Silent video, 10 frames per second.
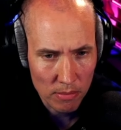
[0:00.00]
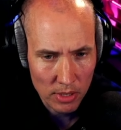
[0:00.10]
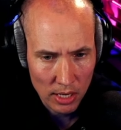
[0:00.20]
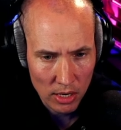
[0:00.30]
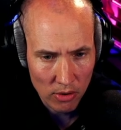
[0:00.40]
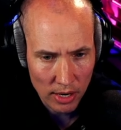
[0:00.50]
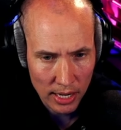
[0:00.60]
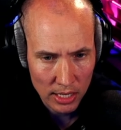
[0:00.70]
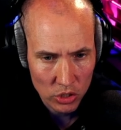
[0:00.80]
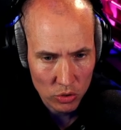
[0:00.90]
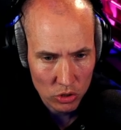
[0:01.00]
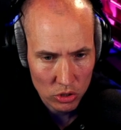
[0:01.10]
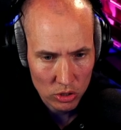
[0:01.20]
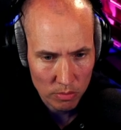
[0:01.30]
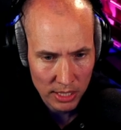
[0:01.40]
here I
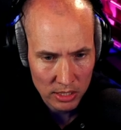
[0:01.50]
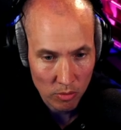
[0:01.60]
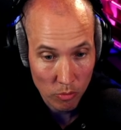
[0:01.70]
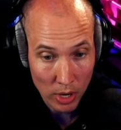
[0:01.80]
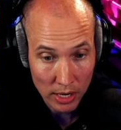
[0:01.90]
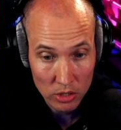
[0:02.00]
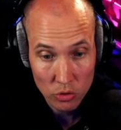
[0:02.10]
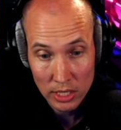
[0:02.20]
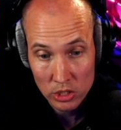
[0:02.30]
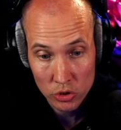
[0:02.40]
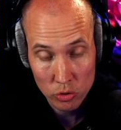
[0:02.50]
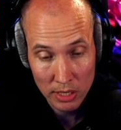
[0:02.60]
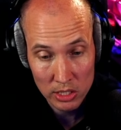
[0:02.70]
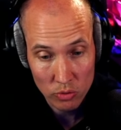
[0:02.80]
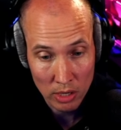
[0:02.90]
used bass drum 1. You get 2
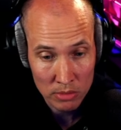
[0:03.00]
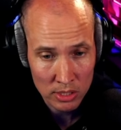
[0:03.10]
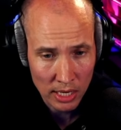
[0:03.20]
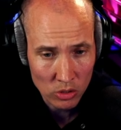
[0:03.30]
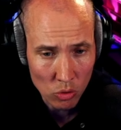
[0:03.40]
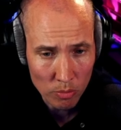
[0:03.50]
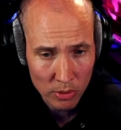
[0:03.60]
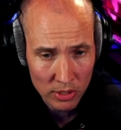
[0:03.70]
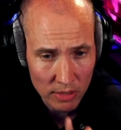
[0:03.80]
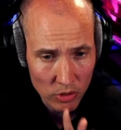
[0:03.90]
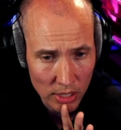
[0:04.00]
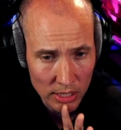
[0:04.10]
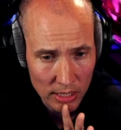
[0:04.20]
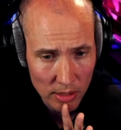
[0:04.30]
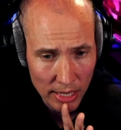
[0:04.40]
bass drums. I don't believe you get
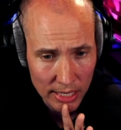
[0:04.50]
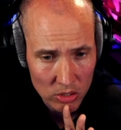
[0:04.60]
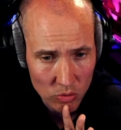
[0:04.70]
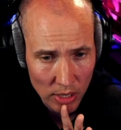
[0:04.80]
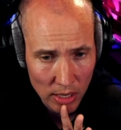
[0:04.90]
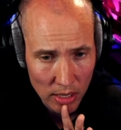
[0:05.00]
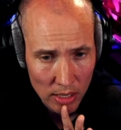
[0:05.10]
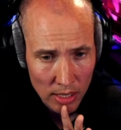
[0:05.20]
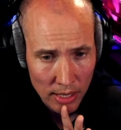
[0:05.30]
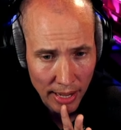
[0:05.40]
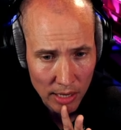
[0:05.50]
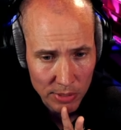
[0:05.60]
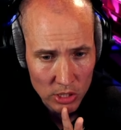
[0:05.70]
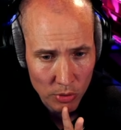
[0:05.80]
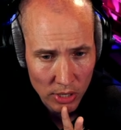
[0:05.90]
any extra
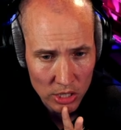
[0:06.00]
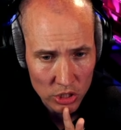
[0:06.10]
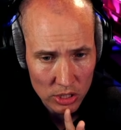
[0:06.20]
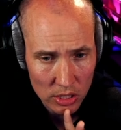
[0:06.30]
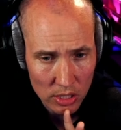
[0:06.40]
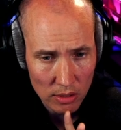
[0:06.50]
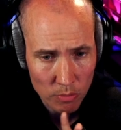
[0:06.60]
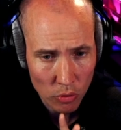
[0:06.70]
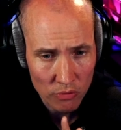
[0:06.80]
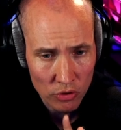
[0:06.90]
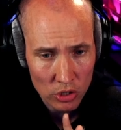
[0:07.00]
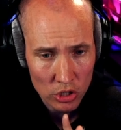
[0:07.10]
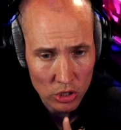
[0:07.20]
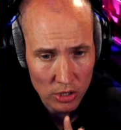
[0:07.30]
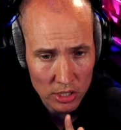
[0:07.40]
unpitched percussion in this
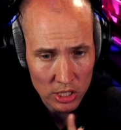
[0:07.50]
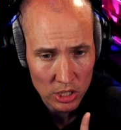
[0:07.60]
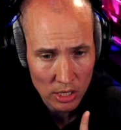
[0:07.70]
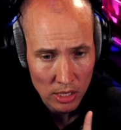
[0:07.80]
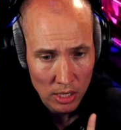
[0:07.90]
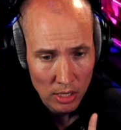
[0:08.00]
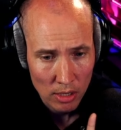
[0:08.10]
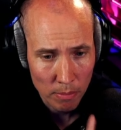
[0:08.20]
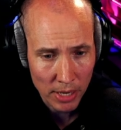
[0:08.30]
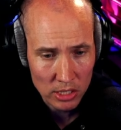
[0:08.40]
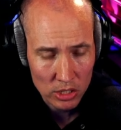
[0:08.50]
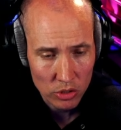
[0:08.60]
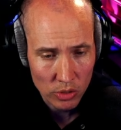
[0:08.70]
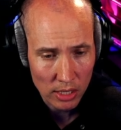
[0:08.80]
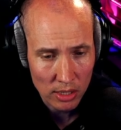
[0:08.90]
professional edition, but you
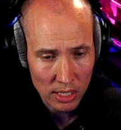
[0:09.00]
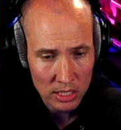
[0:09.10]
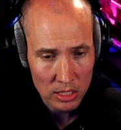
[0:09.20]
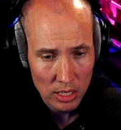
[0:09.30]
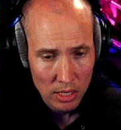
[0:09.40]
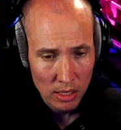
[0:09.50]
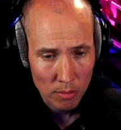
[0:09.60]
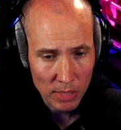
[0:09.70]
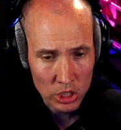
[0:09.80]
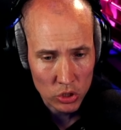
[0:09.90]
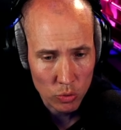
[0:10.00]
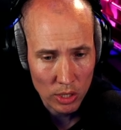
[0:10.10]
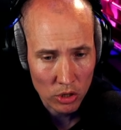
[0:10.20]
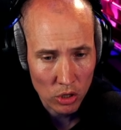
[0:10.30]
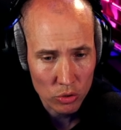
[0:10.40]
get these. Mix 2 and
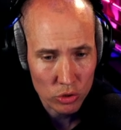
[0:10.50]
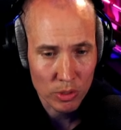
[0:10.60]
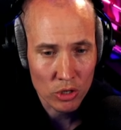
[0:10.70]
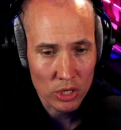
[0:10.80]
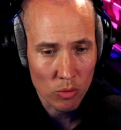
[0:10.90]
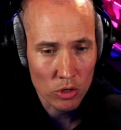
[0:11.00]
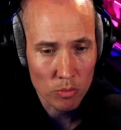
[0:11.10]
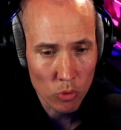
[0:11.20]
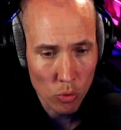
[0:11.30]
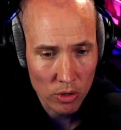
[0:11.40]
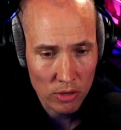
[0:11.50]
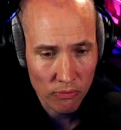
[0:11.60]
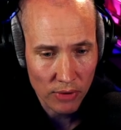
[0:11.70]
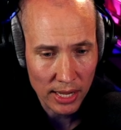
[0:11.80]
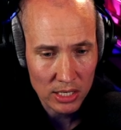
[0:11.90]
close, because I wanted more
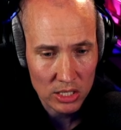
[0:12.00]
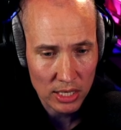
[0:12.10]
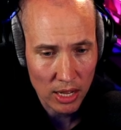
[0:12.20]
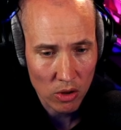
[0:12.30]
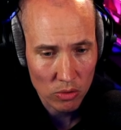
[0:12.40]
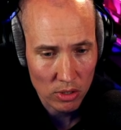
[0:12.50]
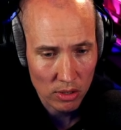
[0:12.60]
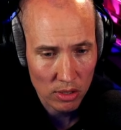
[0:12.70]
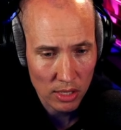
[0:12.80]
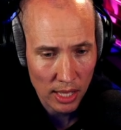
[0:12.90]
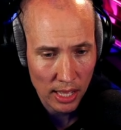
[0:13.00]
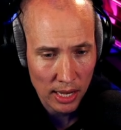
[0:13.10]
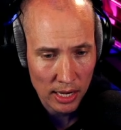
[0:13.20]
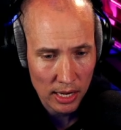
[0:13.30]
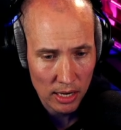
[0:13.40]
defined sound
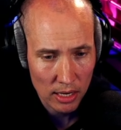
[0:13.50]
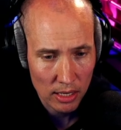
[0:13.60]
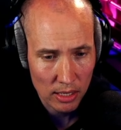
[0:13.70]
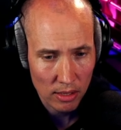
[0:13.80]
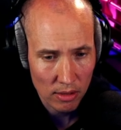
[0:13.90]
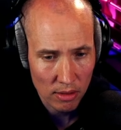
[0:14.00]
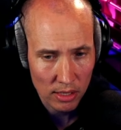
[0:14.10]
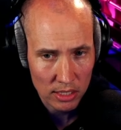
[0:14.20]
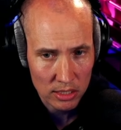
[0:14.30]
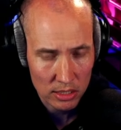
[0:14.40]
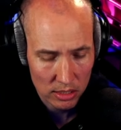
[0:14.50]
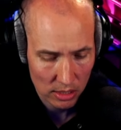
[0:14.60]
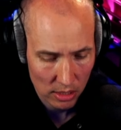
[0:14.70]
than this.